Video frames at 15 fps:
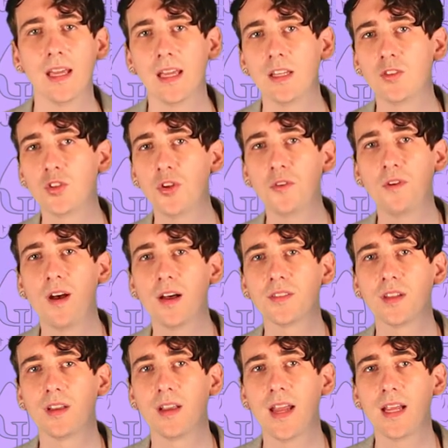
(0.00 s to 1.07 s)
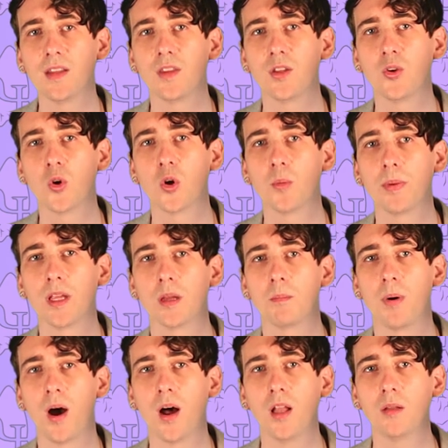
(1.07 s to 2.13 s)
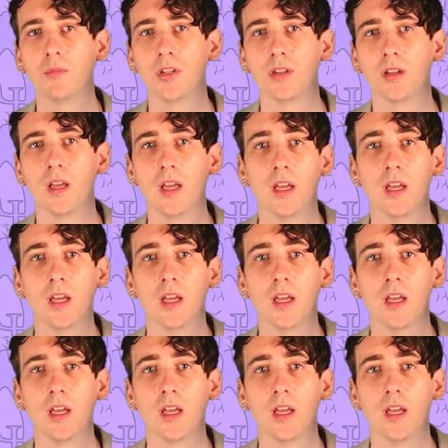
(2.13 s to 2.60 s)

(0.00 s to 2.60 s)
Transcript: In 2008, the European Parliament,